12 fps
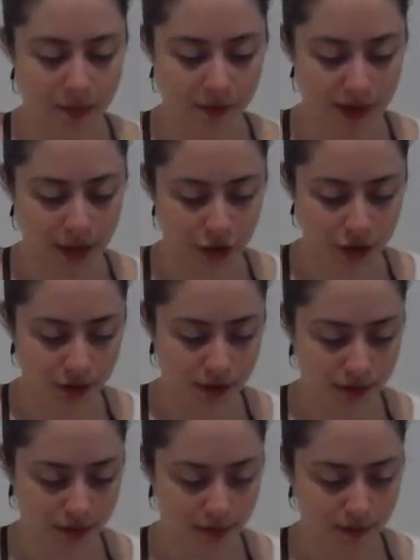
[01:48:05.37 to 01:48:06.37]
Not
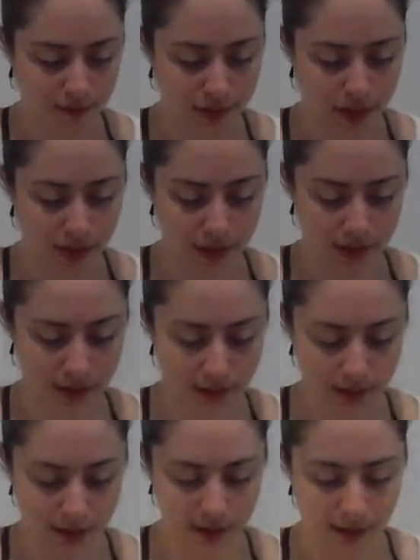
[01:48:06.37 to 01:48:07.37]
perfection, but
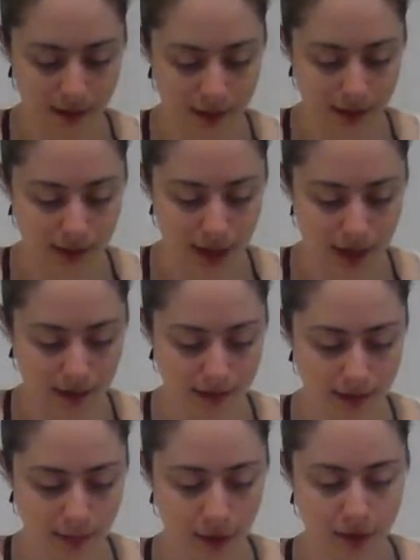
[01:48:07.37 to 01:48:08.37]
it's
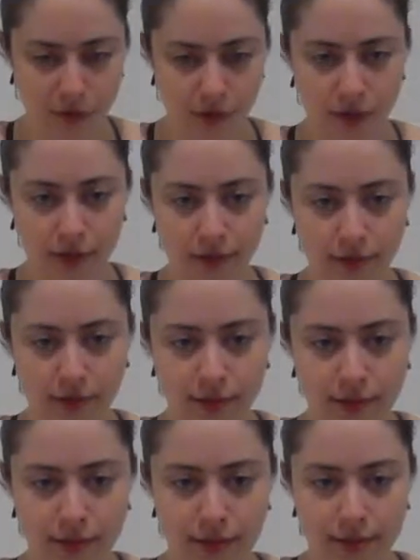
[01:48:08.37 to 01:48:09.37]
nice. It's beautiful.
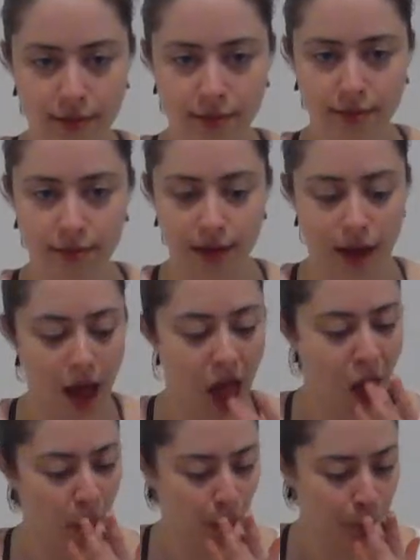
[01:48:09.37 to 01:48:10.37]
Yeah.
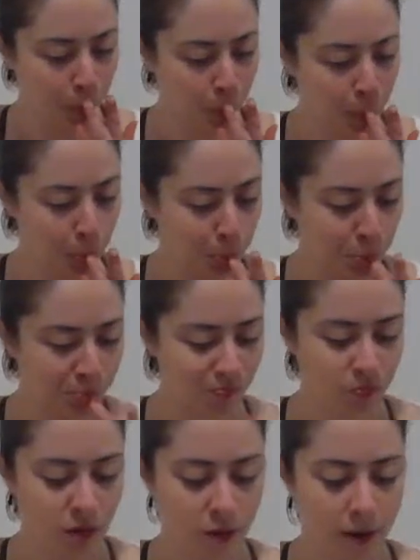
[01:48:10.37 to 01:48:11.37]

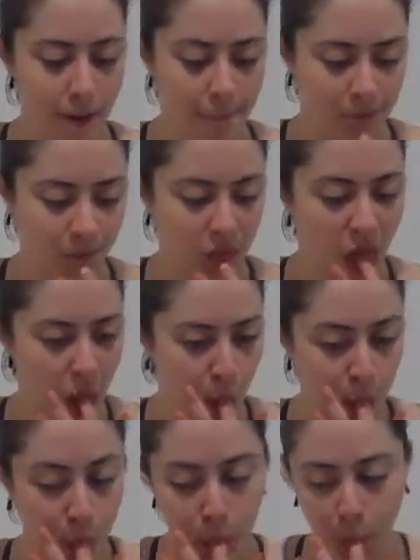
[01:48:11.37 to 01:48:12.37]
Okay.
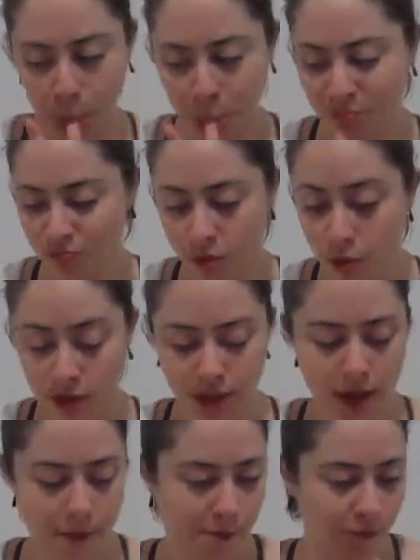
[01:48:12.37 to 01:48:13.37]
Once
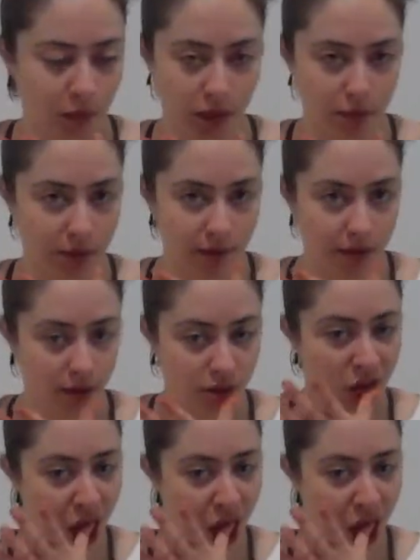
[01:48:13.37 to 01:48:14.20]
again, licking my fingers.